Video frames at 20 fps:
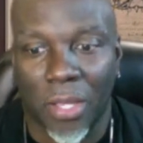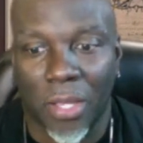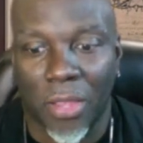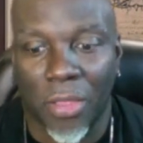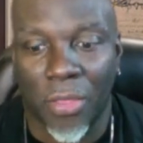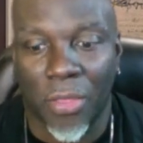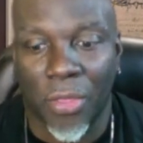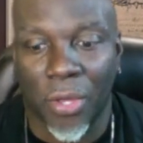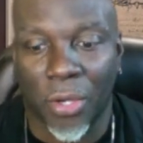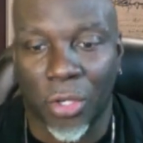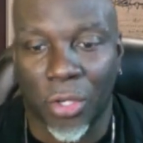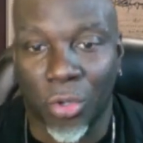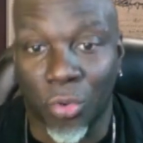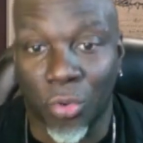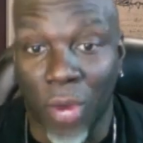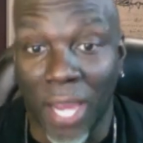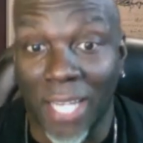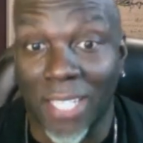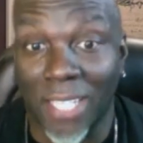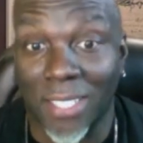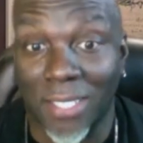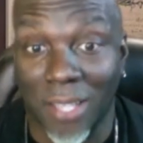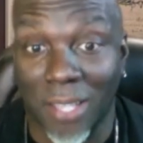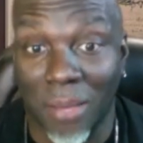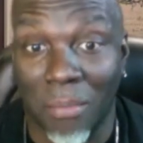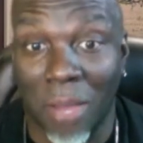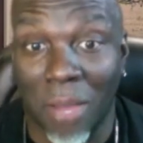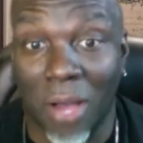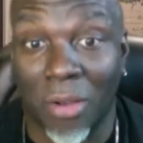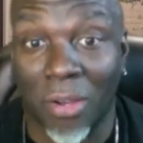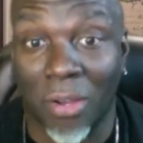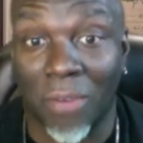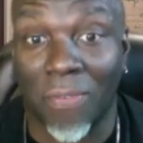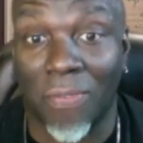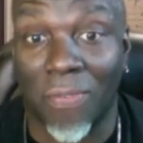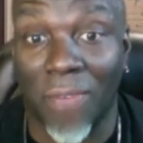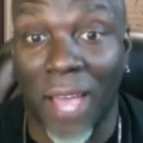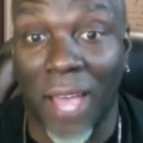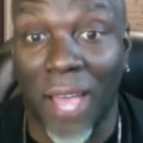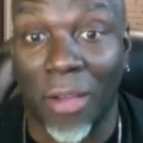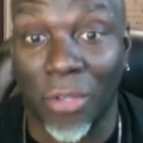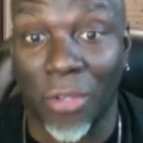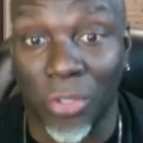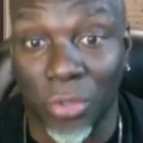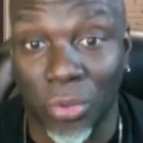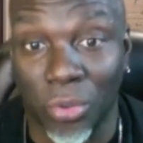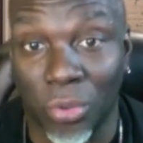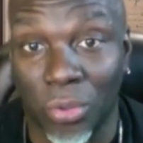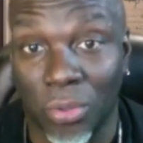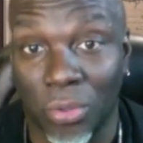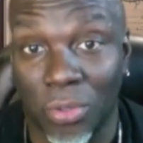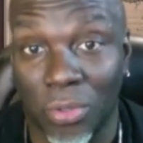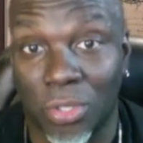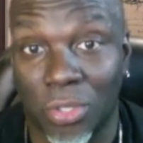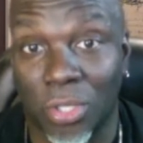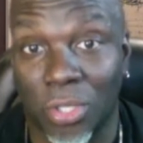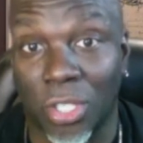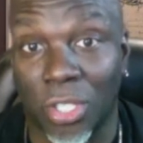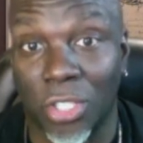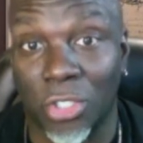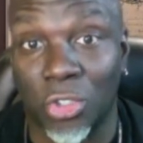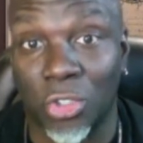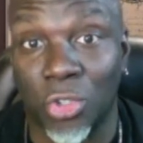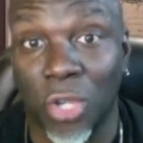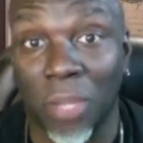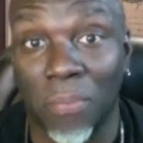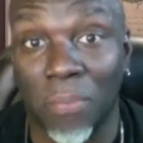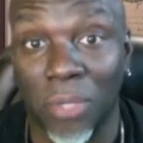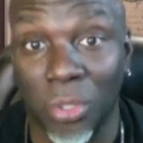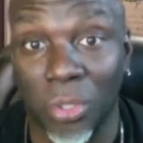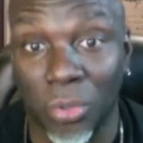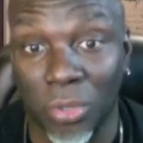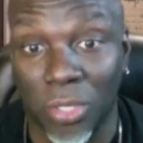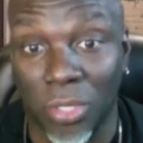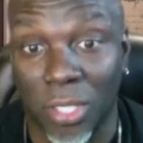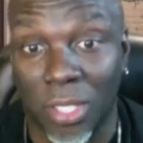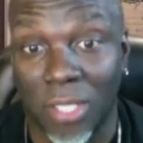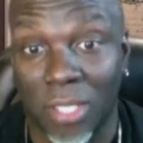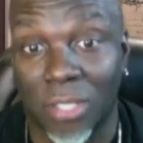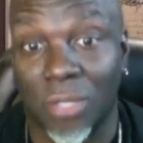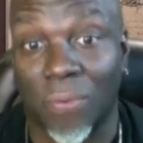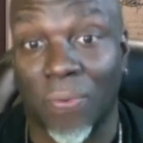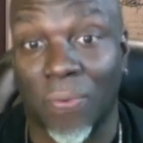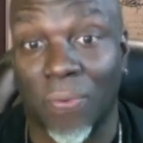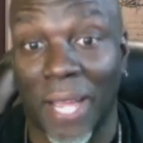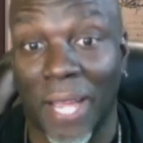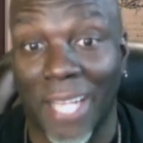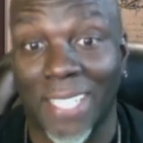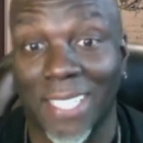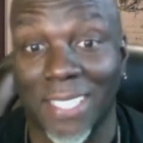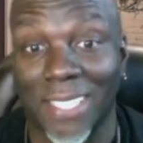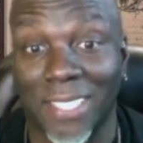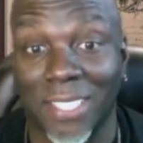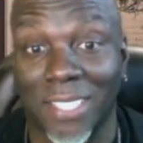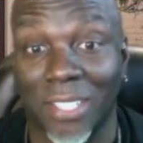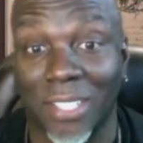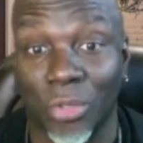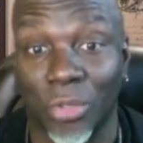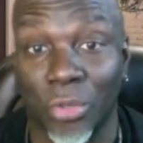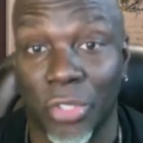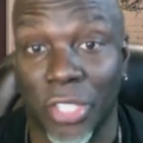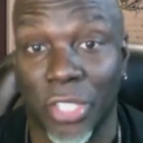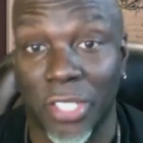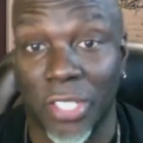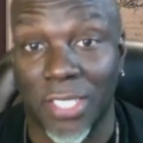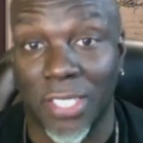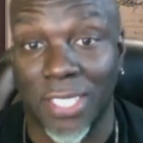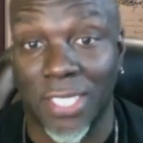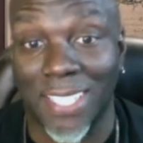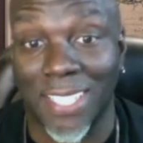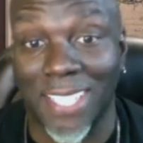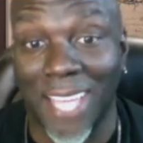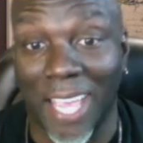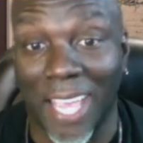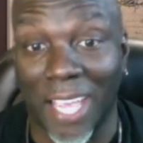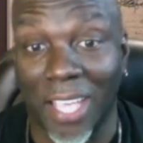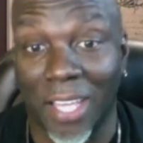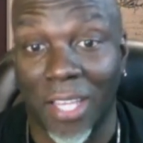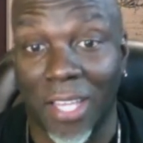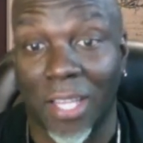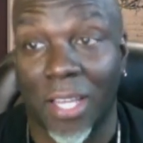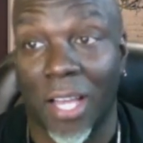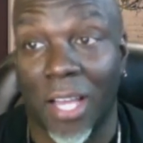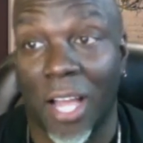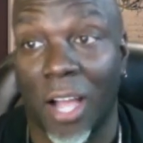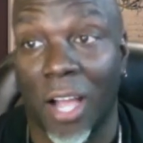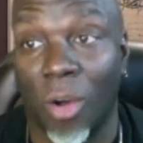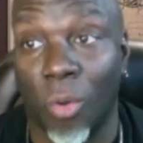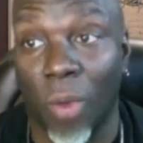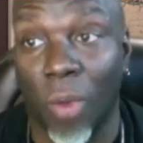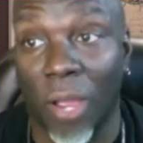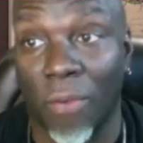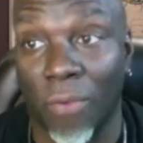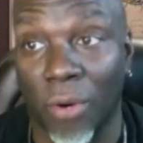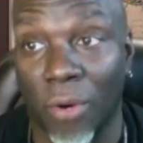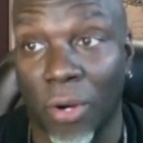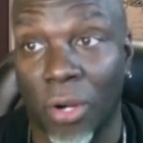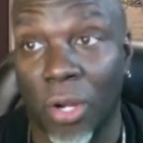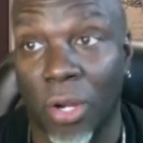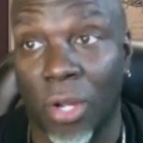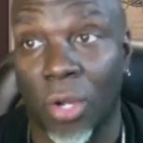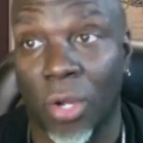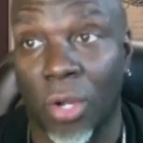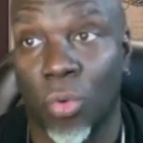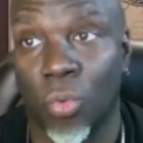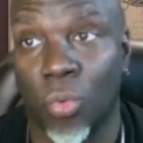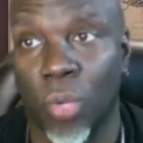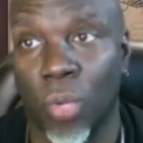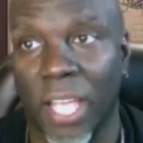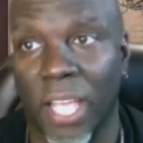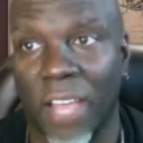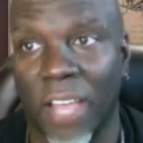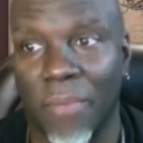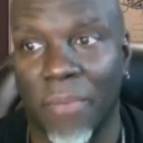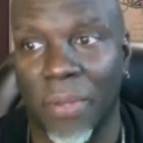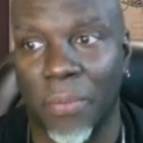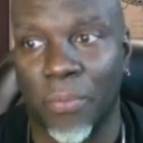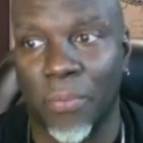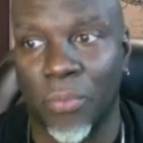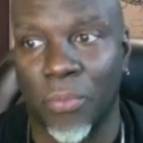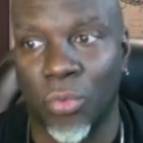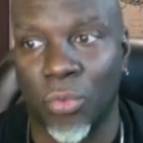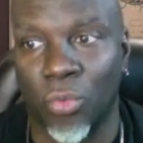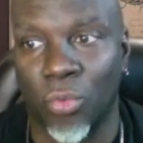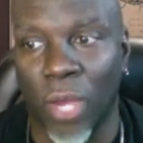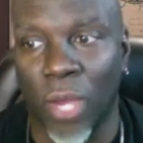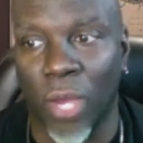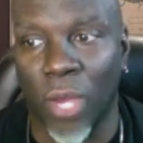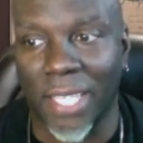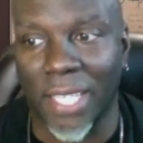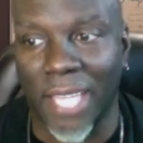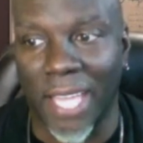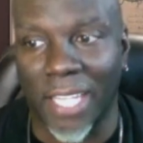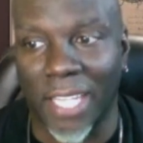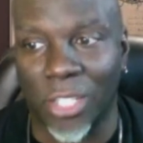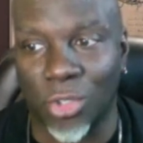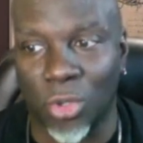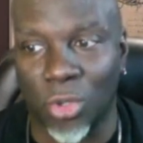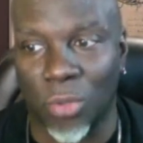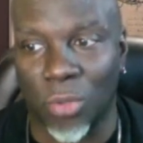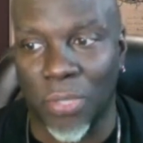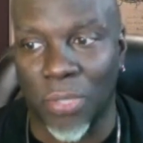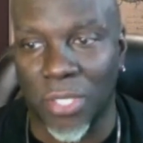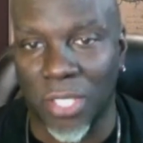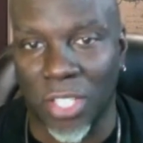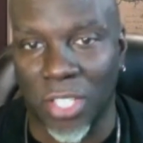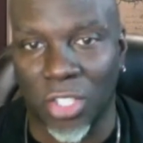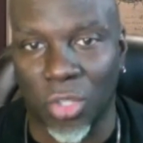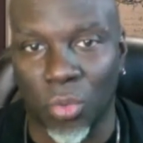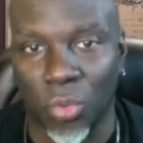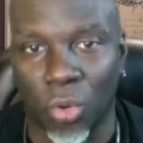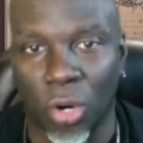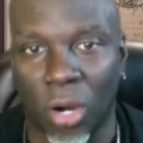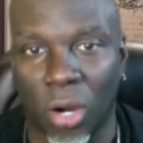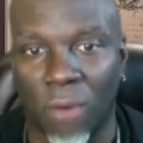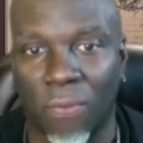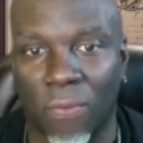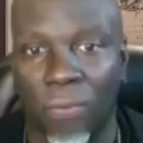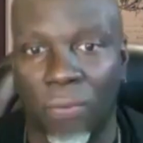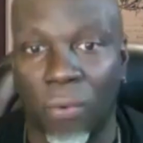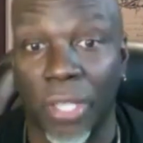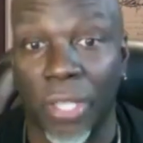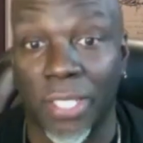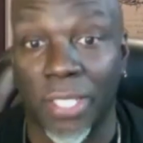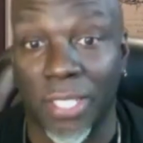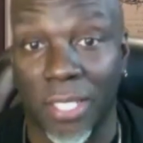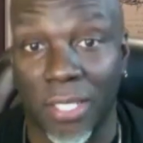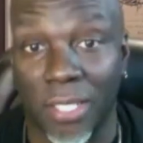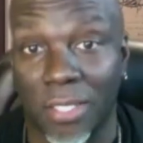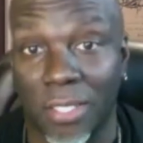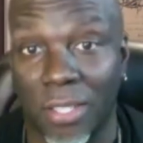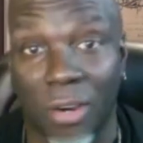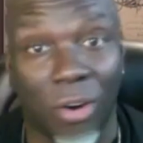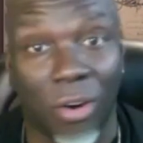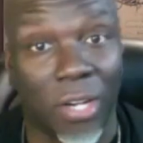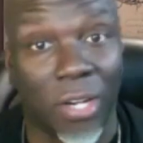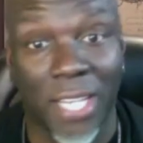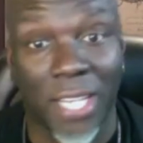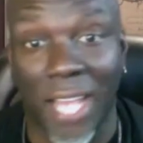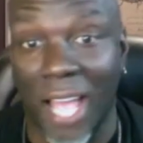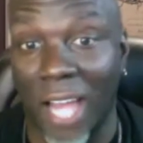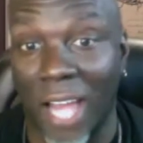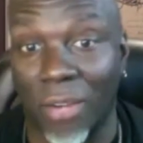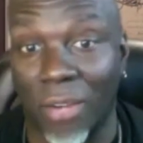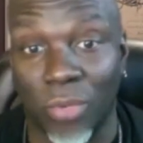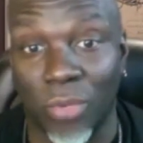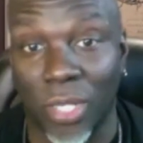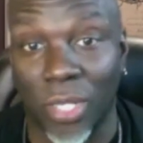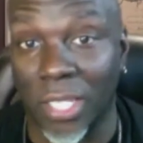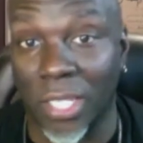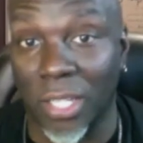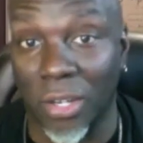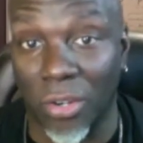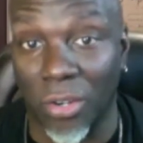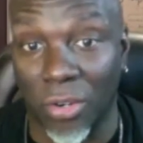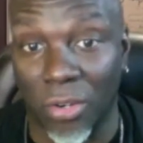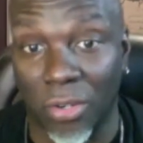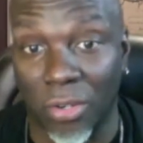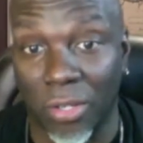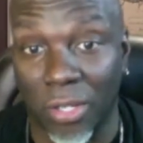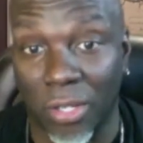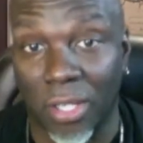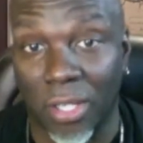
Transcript: the greatest amount of value to contribute to finding solutions today However, we have been relegated to a position where our voices are not really heard.